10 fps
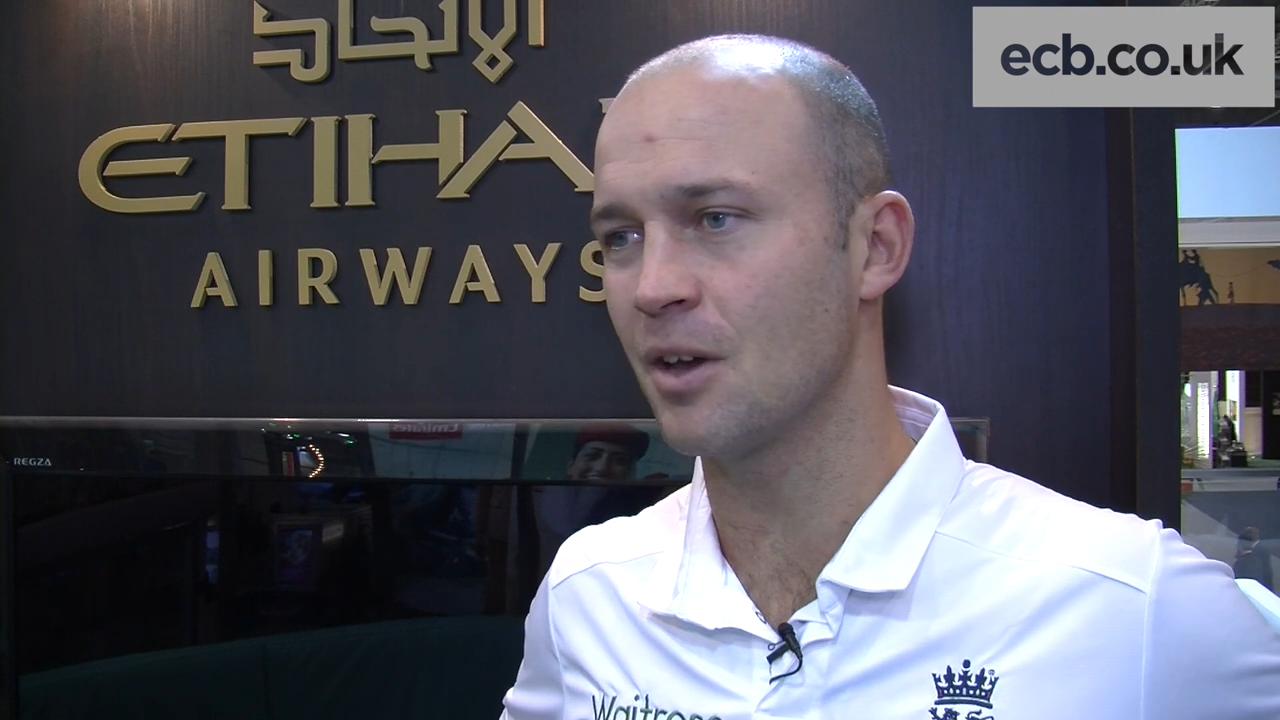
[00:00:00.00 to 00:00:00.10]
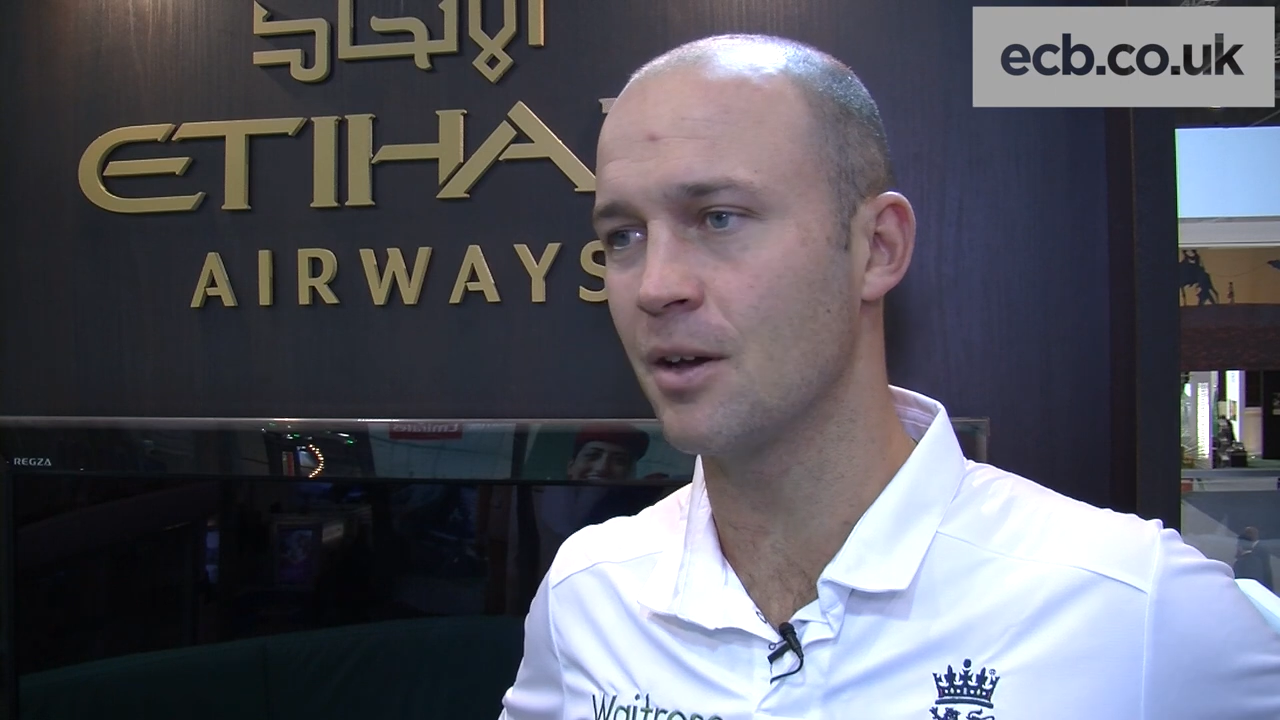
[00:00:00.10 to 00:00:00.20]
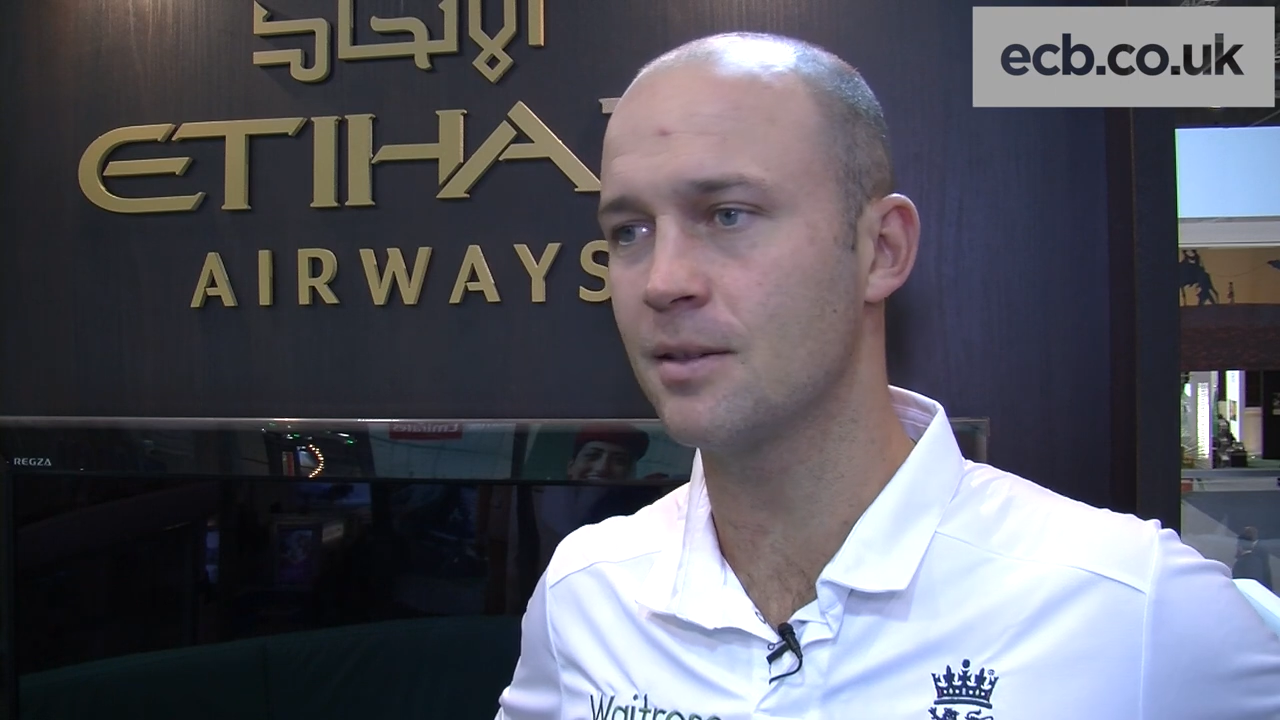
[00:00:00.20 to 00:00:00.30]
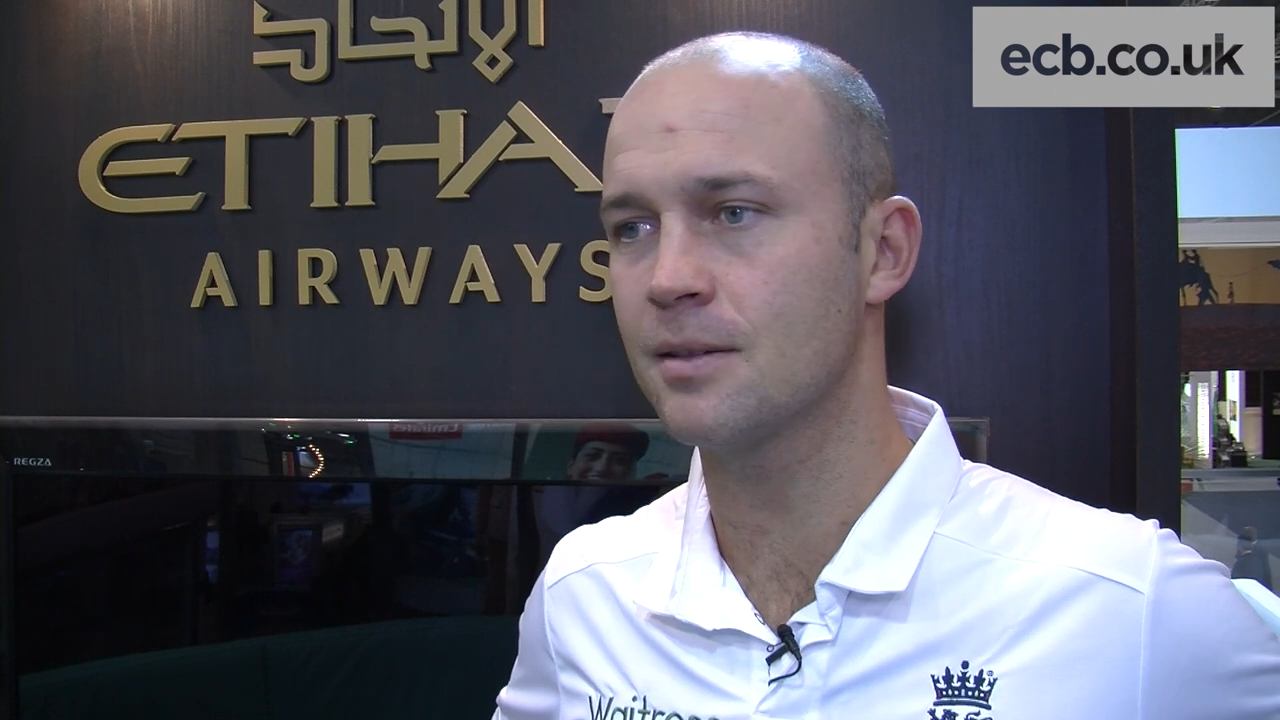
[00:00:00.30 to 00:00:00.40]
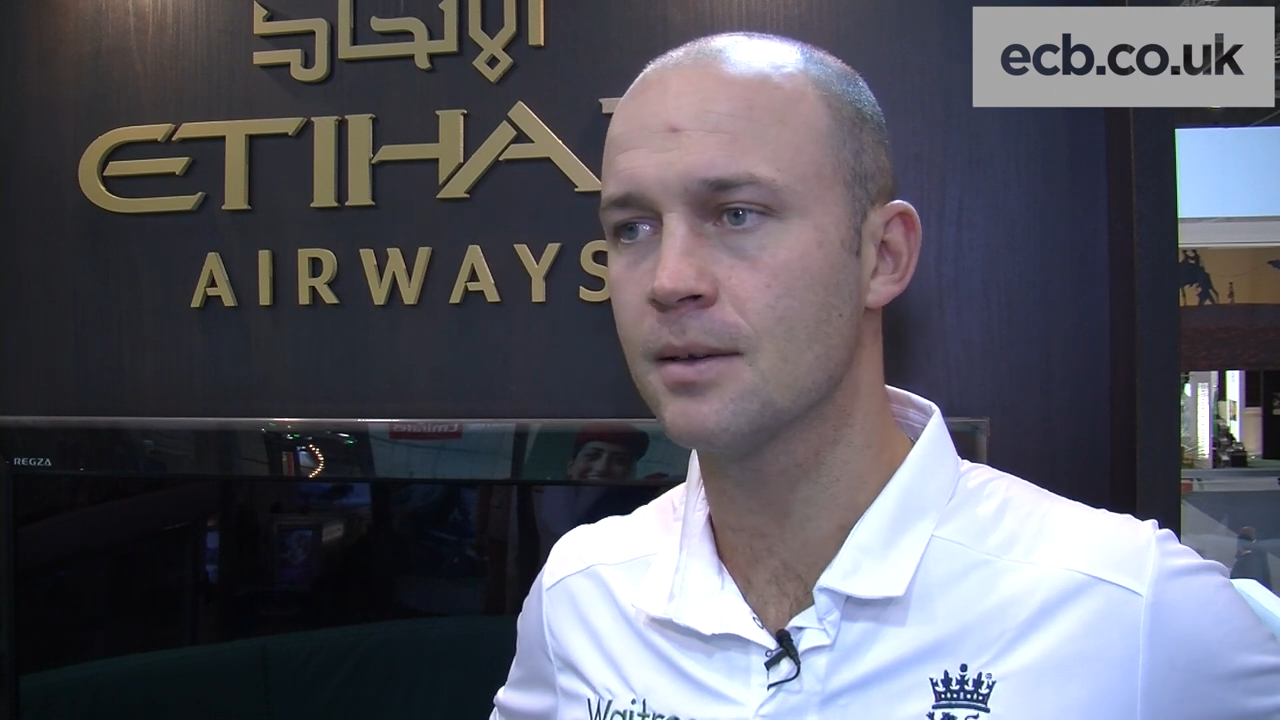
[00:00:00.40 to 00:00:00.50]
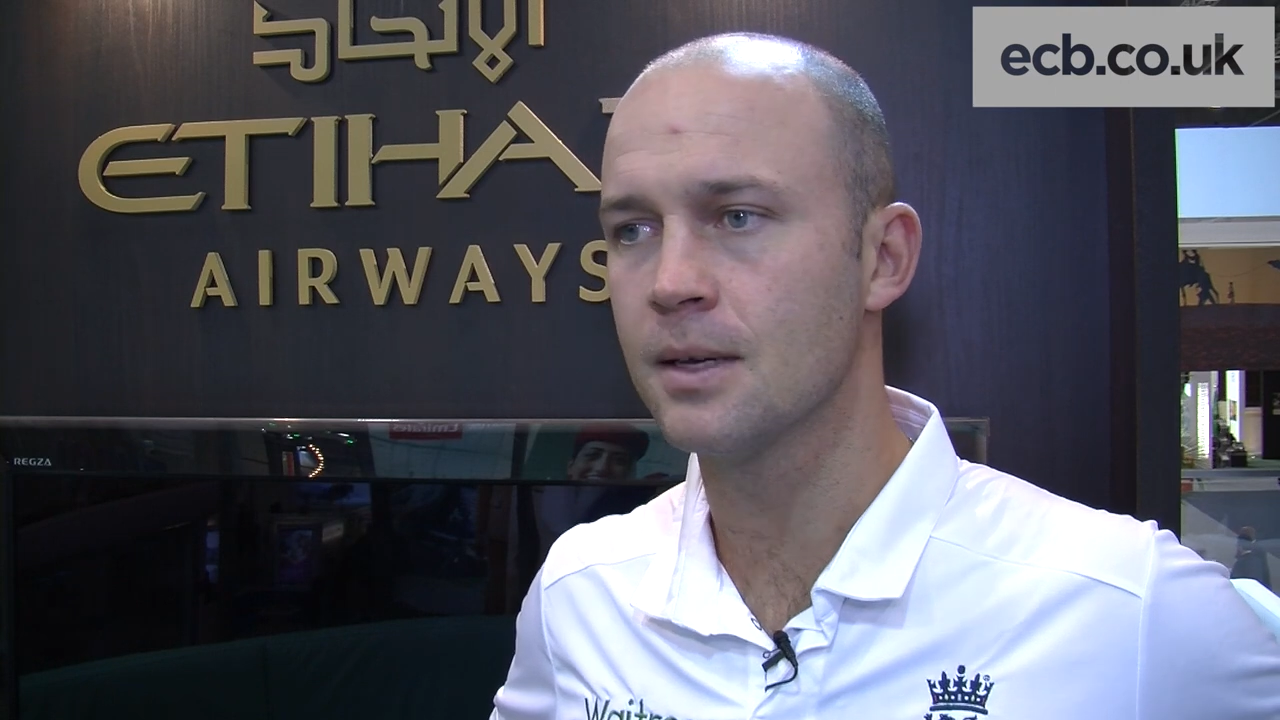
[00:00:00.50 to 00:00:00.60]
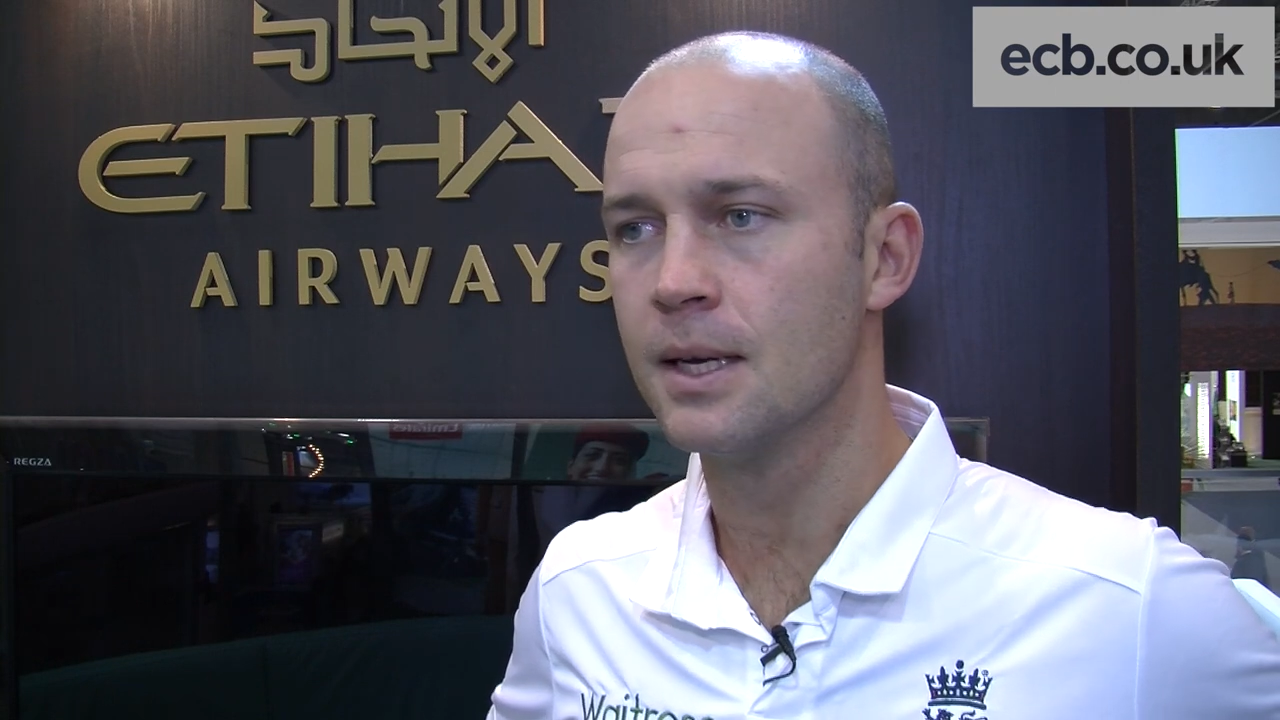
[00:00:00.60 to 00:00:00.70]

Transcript: so it's,